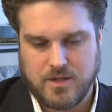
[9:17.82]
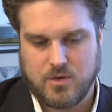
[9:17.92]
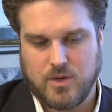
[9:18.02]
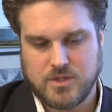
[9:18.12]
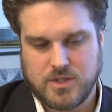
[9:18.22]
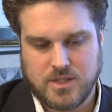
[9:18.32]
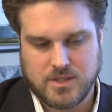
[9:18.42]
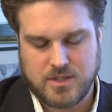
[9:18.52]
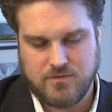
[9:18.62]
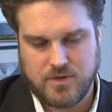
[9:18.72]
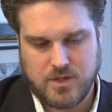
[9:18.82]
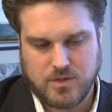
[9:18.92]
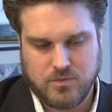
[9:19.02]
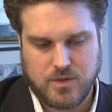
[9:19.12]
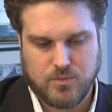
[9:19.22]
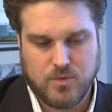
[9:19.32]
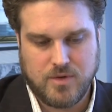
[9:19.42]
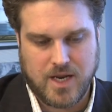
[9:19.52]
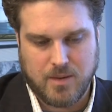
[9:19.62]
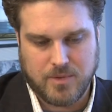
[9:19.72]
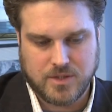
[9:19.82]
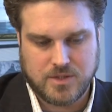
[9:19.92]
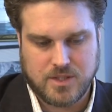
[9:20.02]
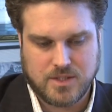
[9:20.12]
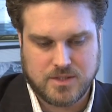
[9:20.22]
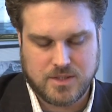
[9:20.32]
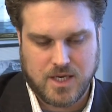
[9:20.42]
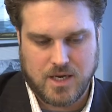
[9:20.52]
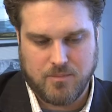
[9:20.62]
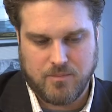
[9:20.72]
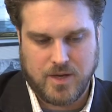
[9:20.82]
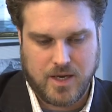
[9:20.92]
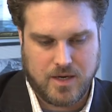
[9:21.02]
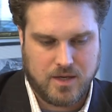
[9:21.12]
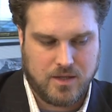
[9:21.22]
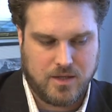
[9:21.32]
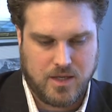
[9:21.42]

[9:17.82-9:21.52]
Question is, if, doing root damage is um, and